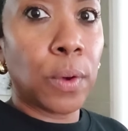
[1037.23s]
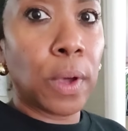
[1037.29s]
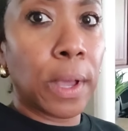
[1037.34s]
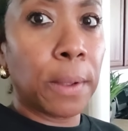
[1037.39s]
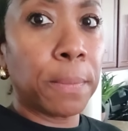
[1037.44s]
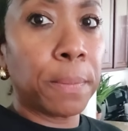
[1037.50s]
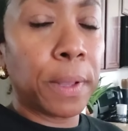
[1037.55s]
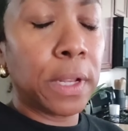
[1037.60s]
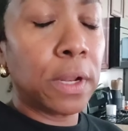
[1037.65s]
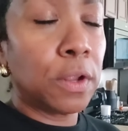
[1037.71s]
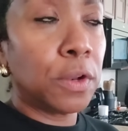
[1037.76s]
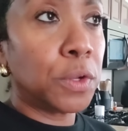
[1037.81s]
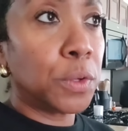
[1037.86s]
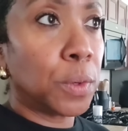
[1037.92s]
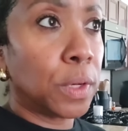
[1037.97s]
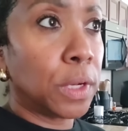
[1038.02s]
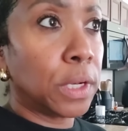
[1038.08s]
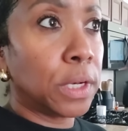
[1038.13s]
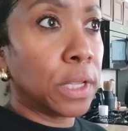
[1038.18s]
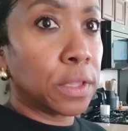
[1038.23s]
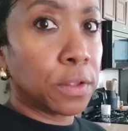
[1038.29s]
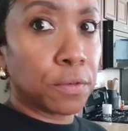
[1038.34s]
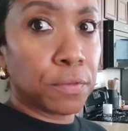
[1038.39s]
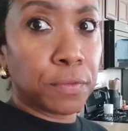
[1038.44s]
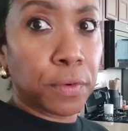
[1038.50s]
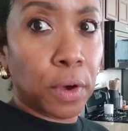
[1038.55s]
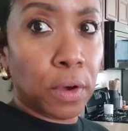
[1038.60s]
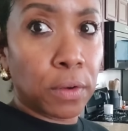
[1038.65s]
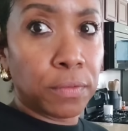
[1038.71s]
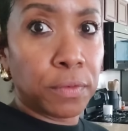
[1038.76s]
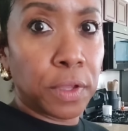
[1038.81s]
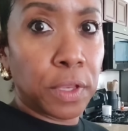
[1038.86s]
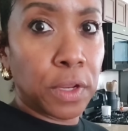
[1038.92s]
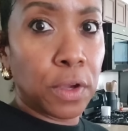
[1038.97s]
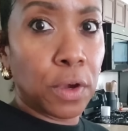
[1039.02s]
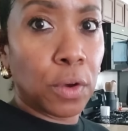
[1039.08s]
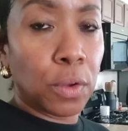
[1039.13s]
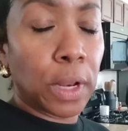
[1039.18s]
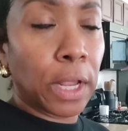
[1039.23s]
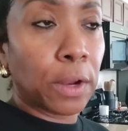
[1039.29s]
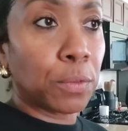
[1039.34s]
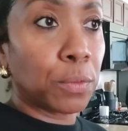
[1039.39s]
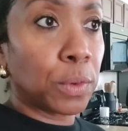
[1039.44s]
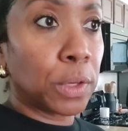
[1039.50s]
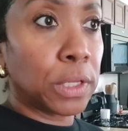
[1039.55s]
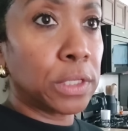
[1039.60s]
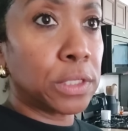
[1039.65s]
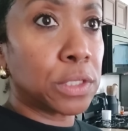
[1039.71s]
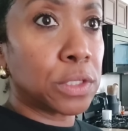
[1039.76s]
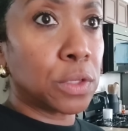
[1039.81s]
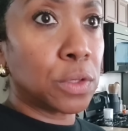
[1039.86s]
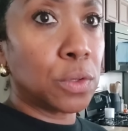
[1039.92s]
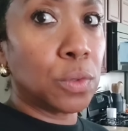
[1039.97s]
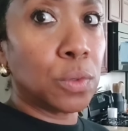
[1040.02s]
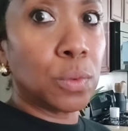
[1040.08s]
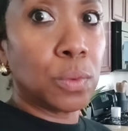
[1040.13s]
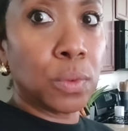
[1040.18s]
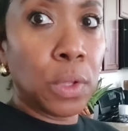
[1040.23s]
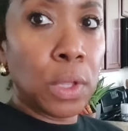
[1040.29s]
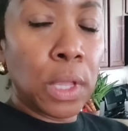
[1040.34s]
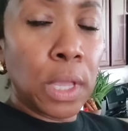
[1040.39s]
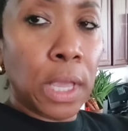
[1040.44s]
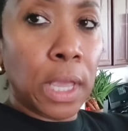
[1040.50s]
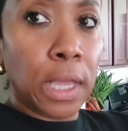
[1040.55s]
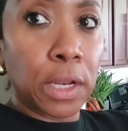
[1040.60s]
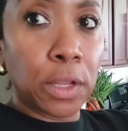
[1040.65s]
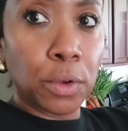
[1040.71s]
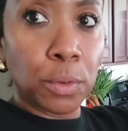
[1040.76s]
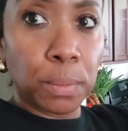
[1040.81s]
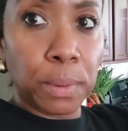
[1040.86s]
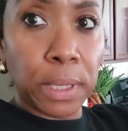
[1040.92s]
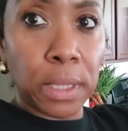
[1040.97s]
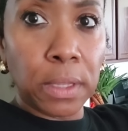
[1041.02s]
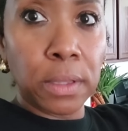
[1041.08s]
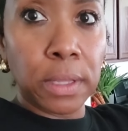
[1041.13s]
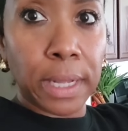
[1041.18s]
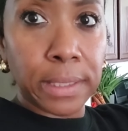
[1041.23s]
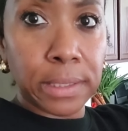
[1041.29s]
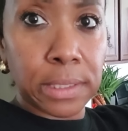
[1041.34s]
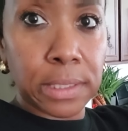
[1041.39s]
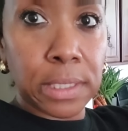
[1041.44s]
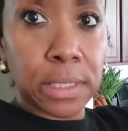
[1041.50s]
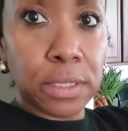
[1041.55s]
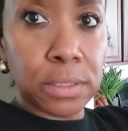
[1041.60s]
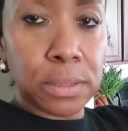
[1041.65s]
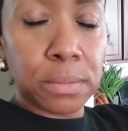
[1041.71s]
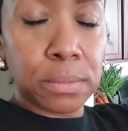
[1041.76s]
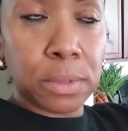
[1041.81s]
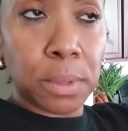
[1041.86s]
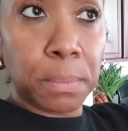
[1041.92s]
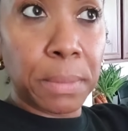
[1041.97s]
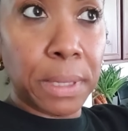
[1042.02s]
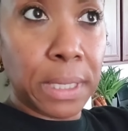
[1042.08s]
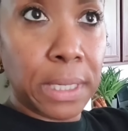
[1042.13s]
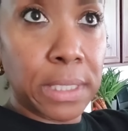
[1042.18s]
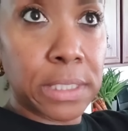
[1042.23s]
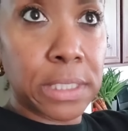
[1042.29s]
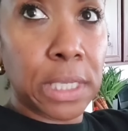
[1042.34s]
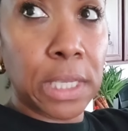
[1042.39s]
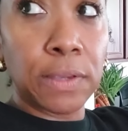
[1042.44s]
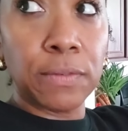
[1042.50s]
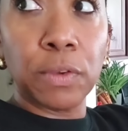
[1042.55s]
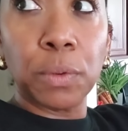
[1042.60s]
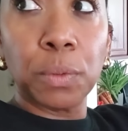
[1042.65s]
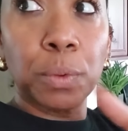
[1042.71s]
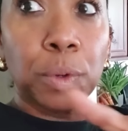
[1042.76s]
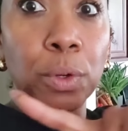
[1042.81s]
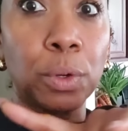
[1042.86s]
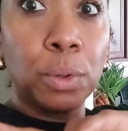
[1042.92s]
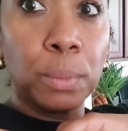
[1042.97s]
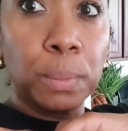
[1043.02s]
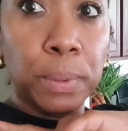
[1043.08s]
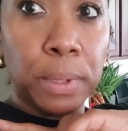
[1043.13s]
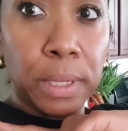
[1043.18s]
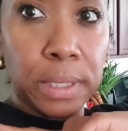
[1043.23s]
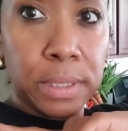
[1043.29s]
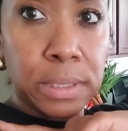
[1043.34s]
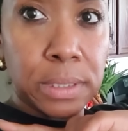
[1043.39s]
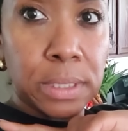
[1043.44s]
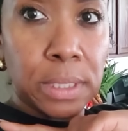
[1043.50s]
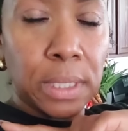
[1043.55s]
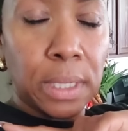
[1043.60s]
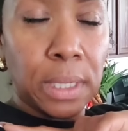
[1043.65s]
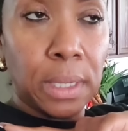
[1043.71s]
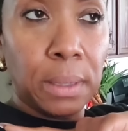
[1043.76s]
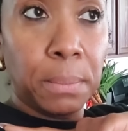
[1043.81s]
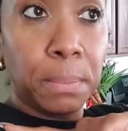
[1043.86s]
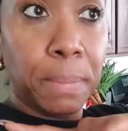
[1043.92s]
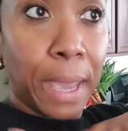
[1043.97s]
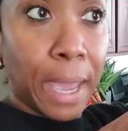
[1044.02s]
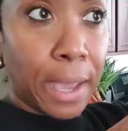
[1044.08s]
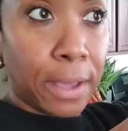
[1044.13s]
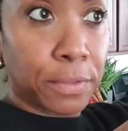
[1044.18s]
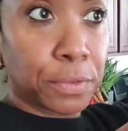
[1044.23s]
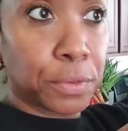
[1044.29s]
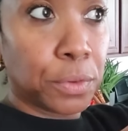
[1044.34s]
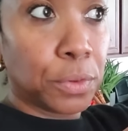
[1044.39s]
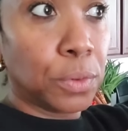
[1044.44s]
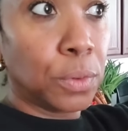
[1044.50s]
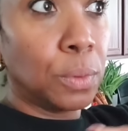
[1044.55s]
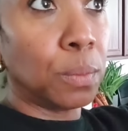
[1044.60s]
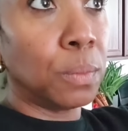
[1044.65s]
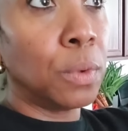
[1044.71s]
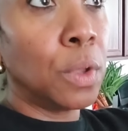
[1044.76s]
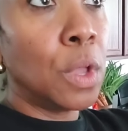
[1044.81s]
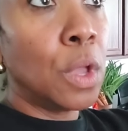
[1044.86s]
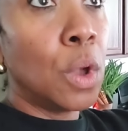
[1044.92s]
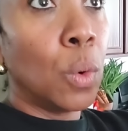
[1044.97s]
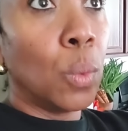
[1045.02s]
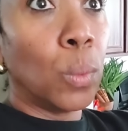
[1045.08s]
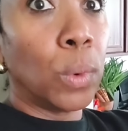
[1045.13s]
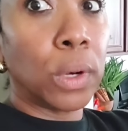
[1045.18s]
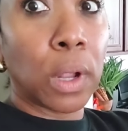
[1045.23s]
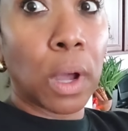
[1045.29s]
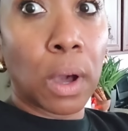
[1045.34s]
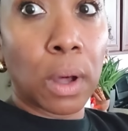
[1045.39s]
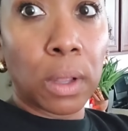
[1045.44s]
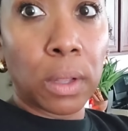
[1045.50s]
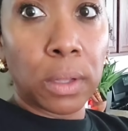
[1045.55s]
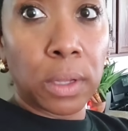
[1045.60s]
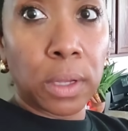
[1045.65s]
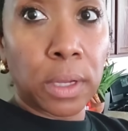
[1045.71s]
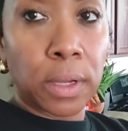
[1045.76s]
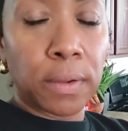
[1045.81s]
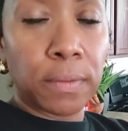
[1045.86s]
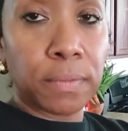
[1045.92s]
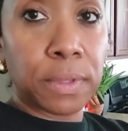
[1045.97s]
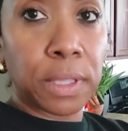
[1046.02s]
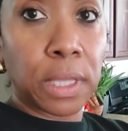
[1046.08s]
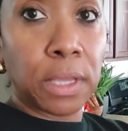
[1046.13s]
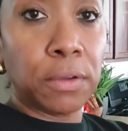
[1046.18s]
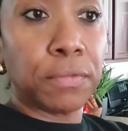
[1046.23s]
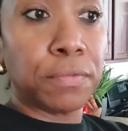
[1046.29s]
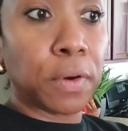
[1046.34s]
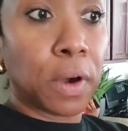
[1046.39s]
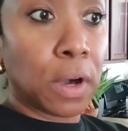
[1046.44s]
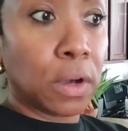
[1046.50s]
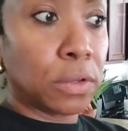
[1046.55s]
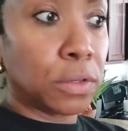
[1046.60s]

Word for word: I plan on doing another fall video like really soon. And it'll be like the little, the mini TV room plus the bathroom with all of the fall